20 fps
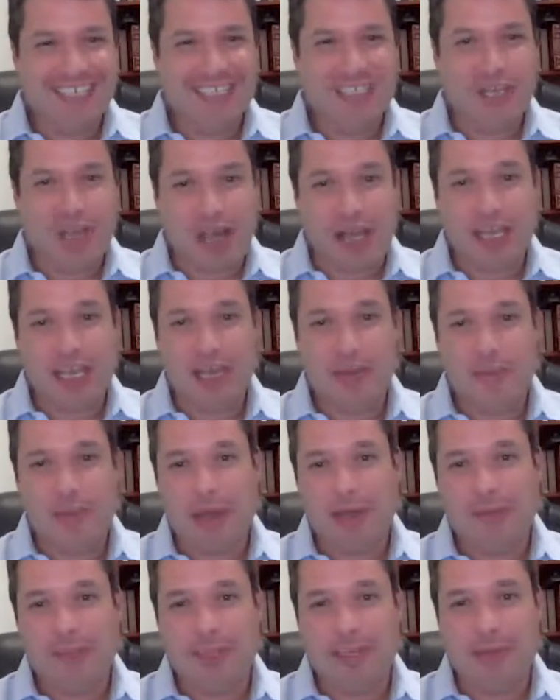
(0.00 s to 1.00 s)
talking
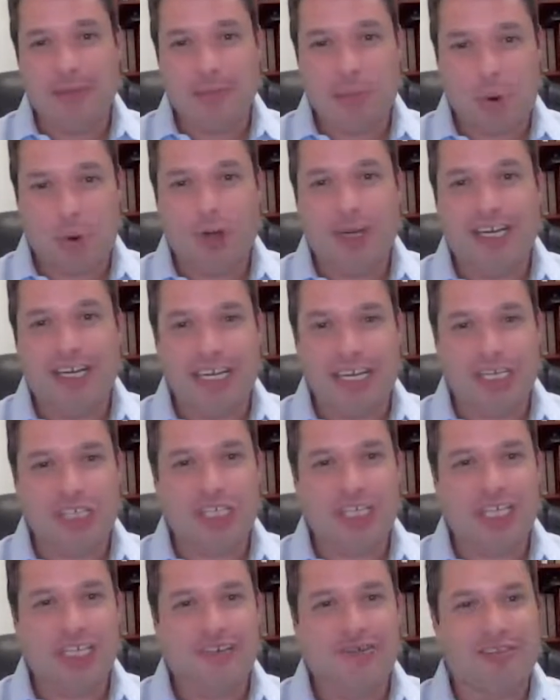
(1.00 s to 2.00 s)
about the important
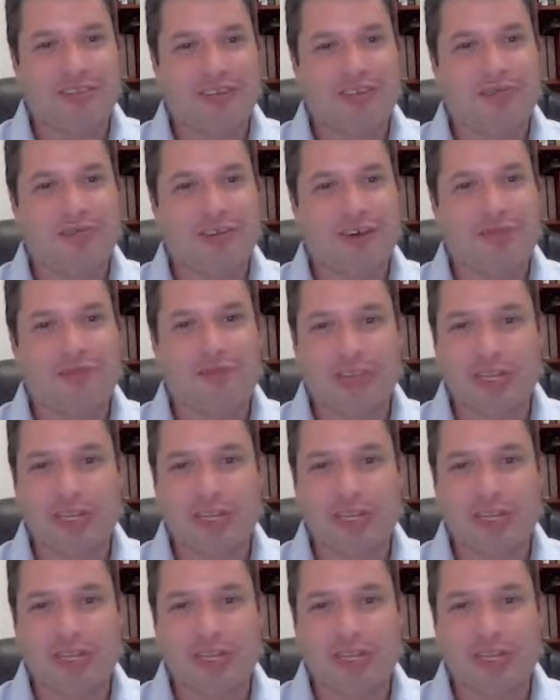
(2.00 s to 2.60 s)
initiatives of